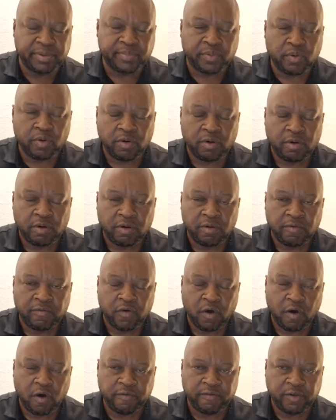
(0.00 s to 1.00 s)
people
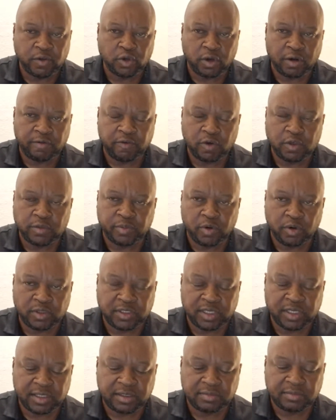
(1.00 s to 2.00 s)
for our Victoria Falls
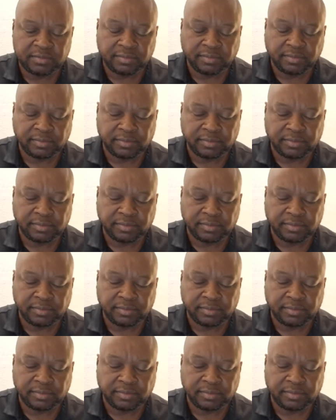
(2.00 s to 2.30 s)
project.